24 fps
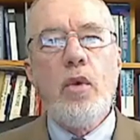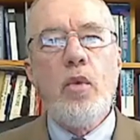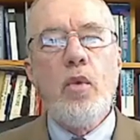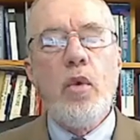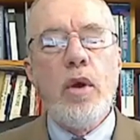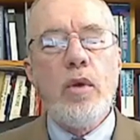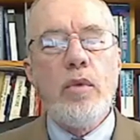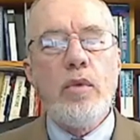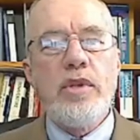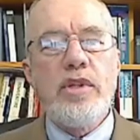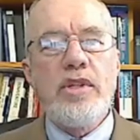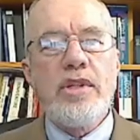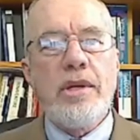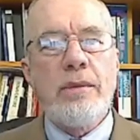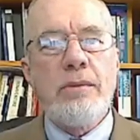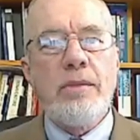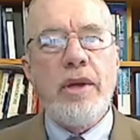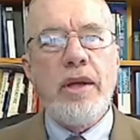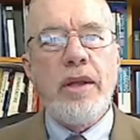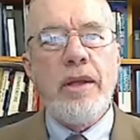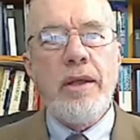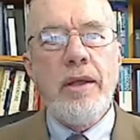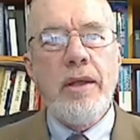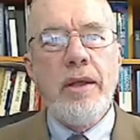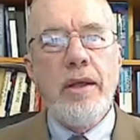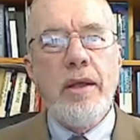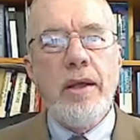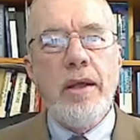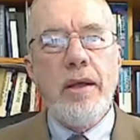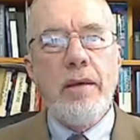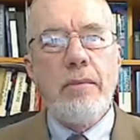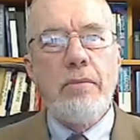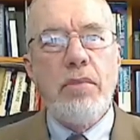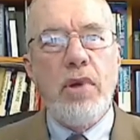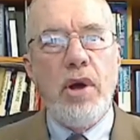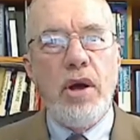what would someone
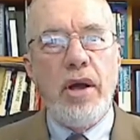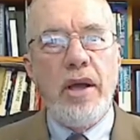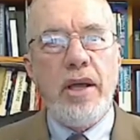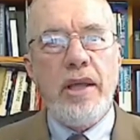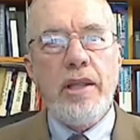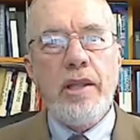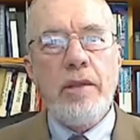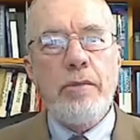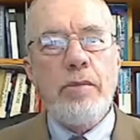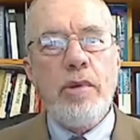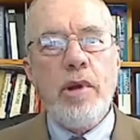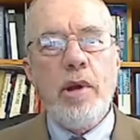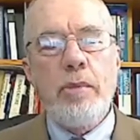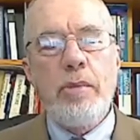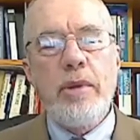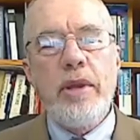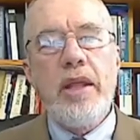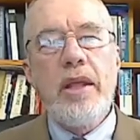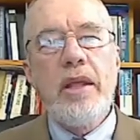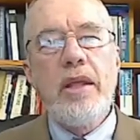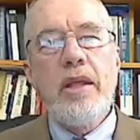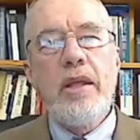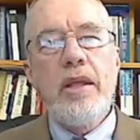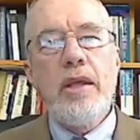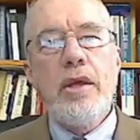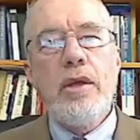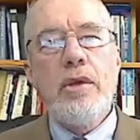buying the property